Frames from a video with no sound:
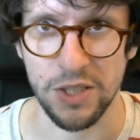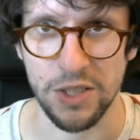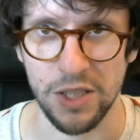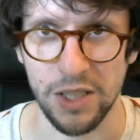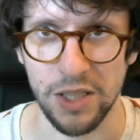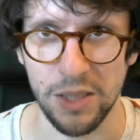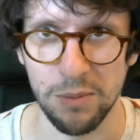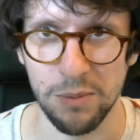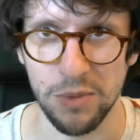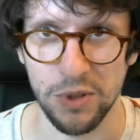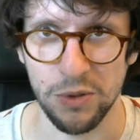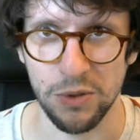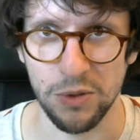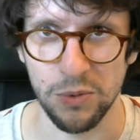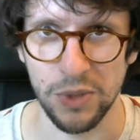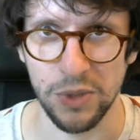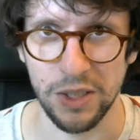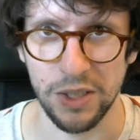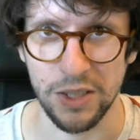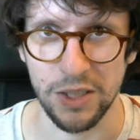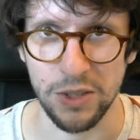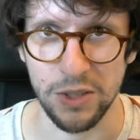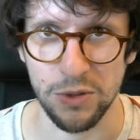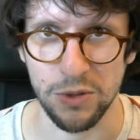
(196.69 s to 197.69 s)
and in
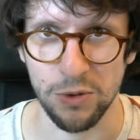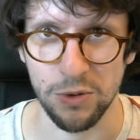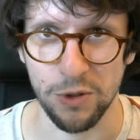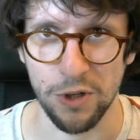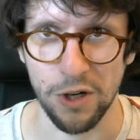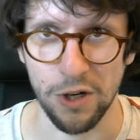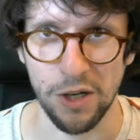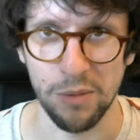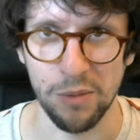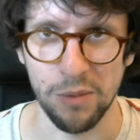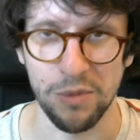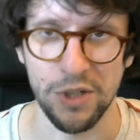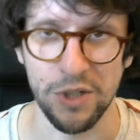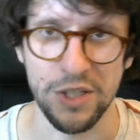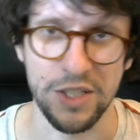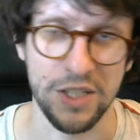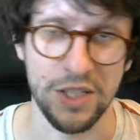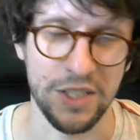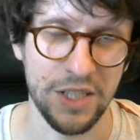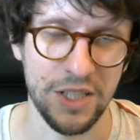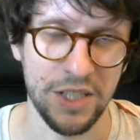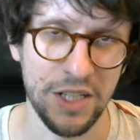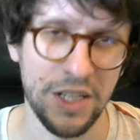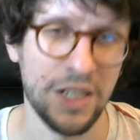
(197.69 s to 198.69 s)
between these two curly
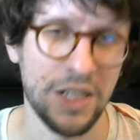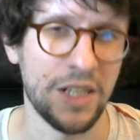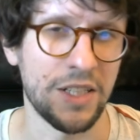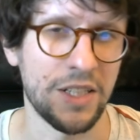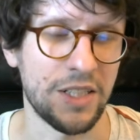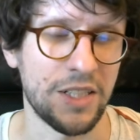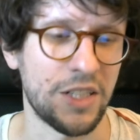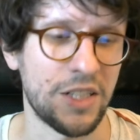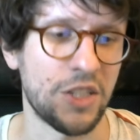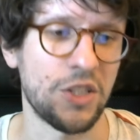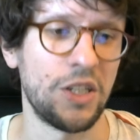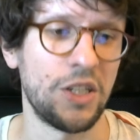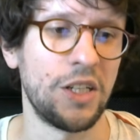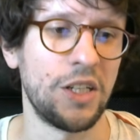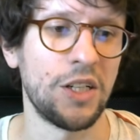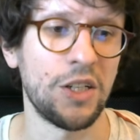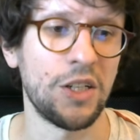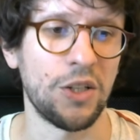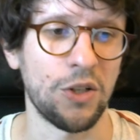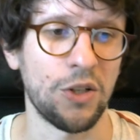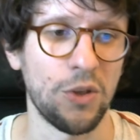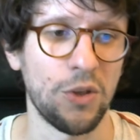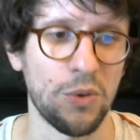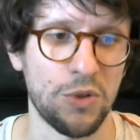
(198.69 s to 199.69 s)
braces essentially
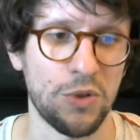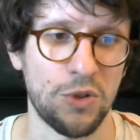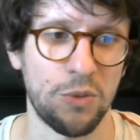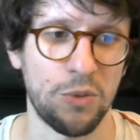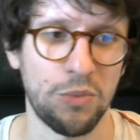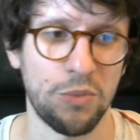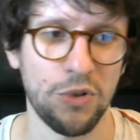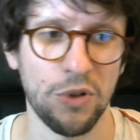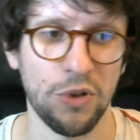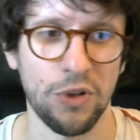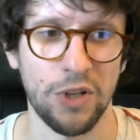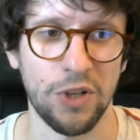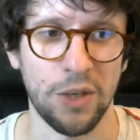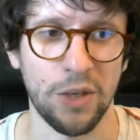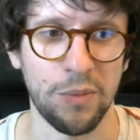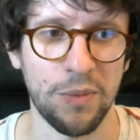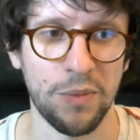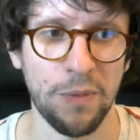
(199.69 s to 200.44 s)
goes your program.